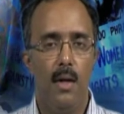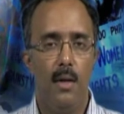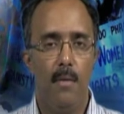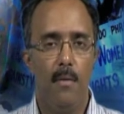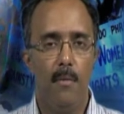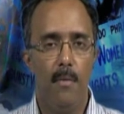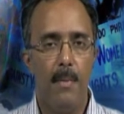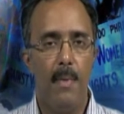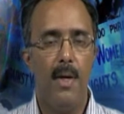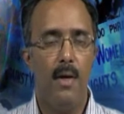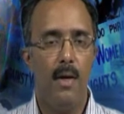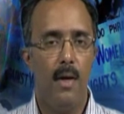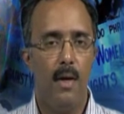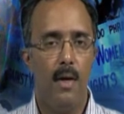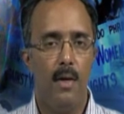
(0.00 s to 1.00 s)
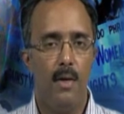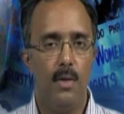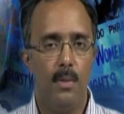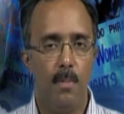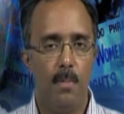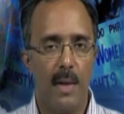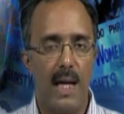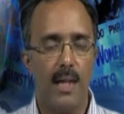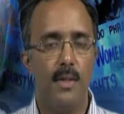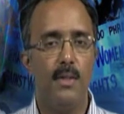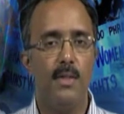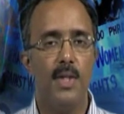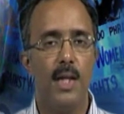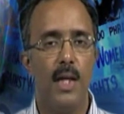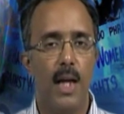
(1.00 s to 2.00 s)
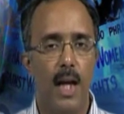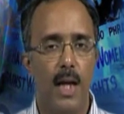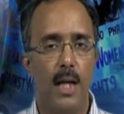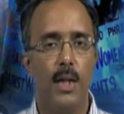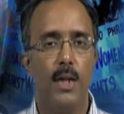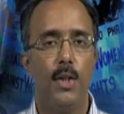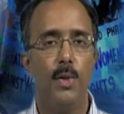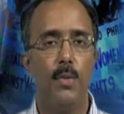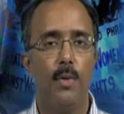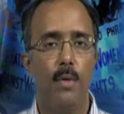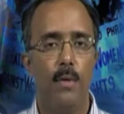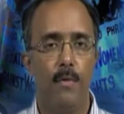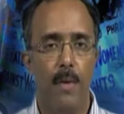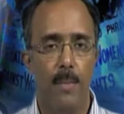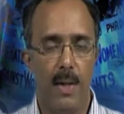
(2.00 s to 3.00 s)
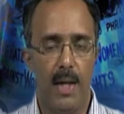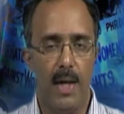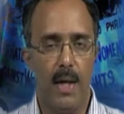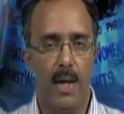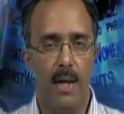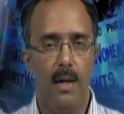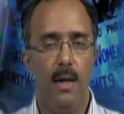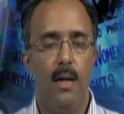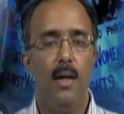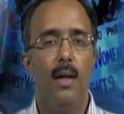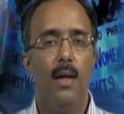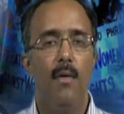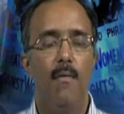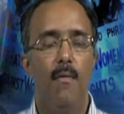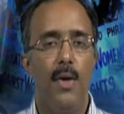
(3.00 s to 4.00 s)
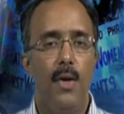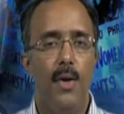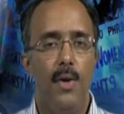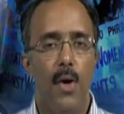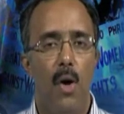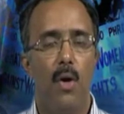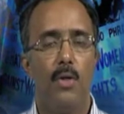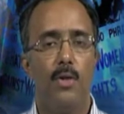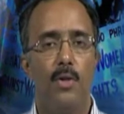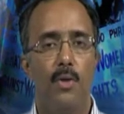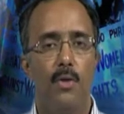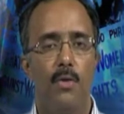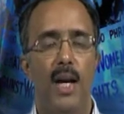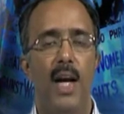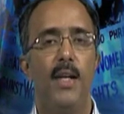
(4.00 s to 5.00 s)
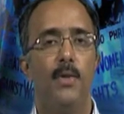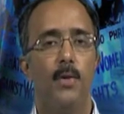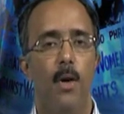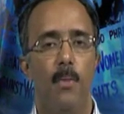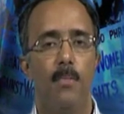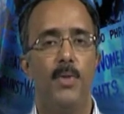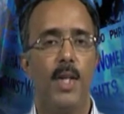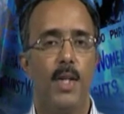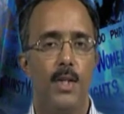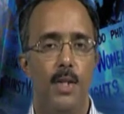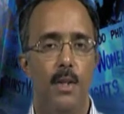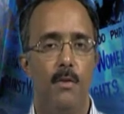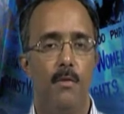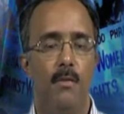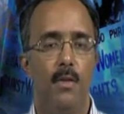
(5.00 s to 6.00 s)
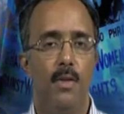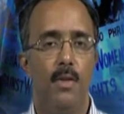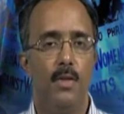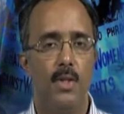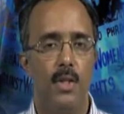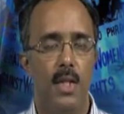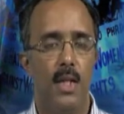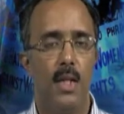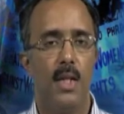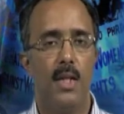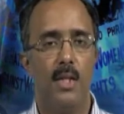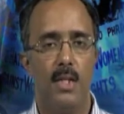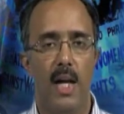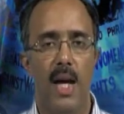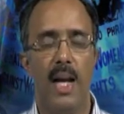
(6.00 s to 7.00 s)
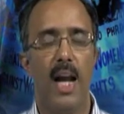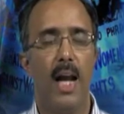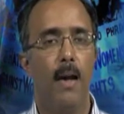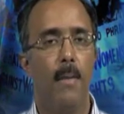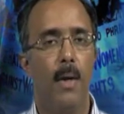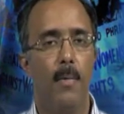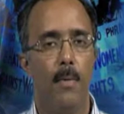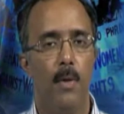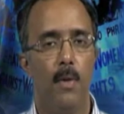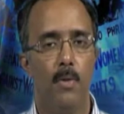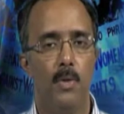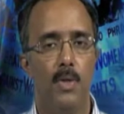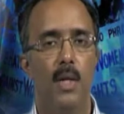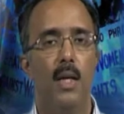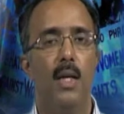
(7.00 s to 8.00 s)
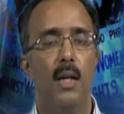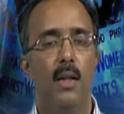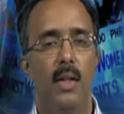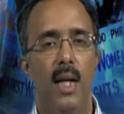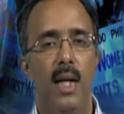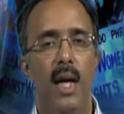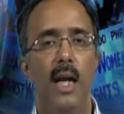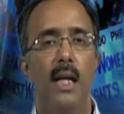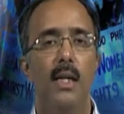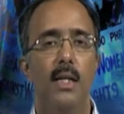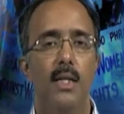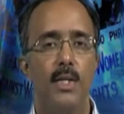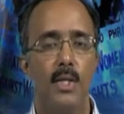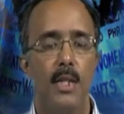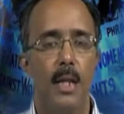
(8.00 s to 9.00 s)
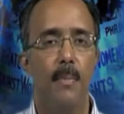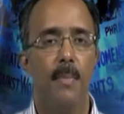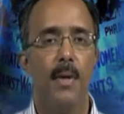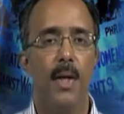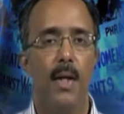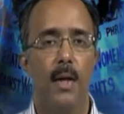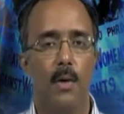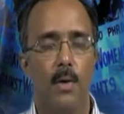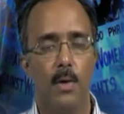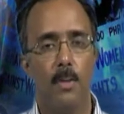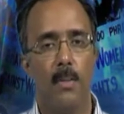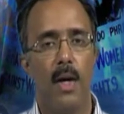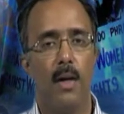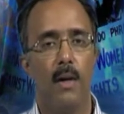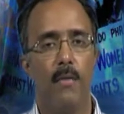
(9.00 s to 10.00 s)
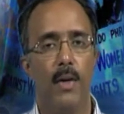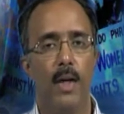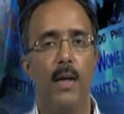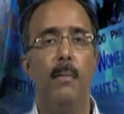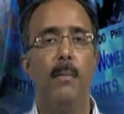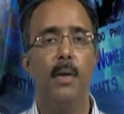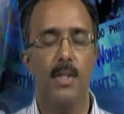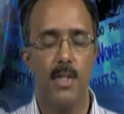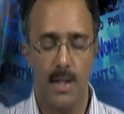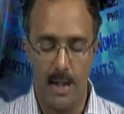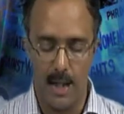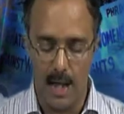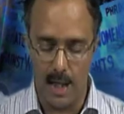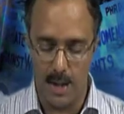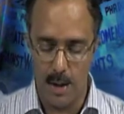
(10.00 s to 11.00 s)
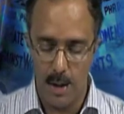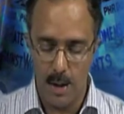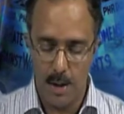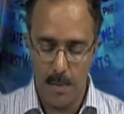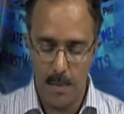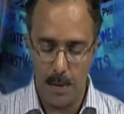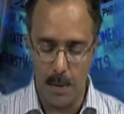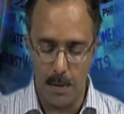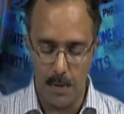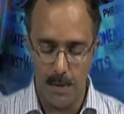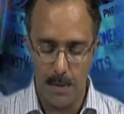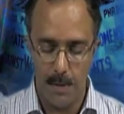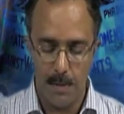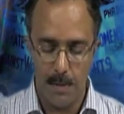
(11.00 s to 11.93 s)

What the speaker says: women practicing écriture féminine will not write objective, serious academic prose. They write slippery, autobiographical, personalized prose.